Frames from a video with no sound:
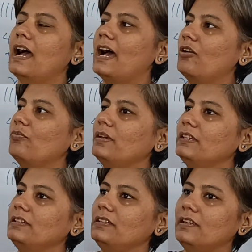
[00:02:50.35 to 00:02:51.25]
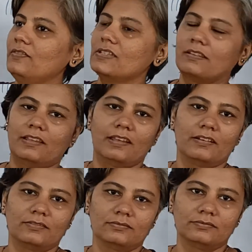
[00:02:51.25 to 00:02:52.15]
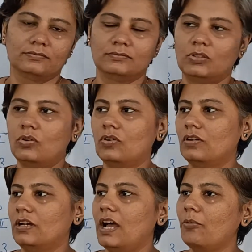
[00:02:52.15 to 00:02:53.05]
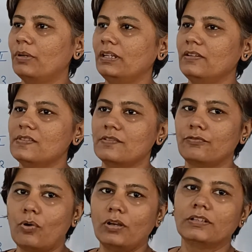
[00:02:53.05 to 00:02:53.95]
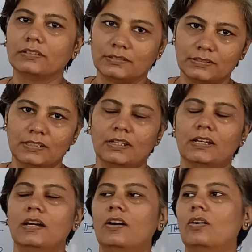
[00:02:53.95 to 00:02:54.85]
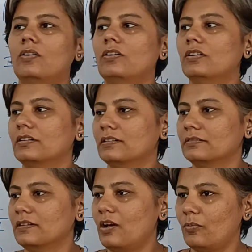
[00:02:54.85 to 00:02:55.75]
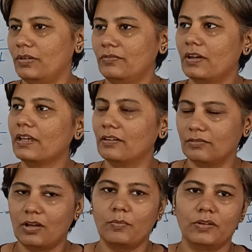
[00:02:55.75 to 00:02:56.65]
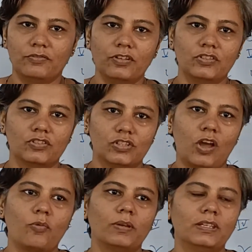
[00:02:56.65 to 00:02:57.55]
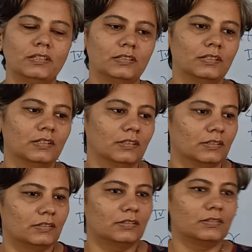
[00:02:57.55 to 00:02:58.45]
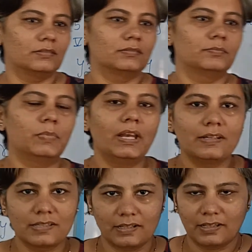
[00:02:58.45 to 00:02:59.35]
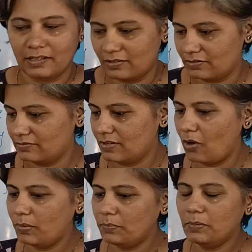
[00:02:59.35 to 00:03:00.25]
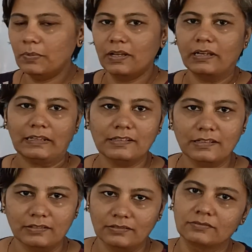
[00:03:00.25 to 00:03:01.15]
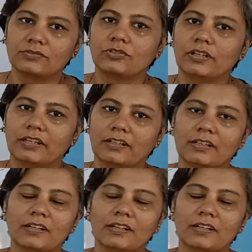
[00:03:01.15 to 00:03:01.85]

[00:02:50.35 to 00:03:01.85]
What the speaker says: How many leaves are there, or how many leaves have fallen, or how many fish, how many plates are there, how many people are eating today,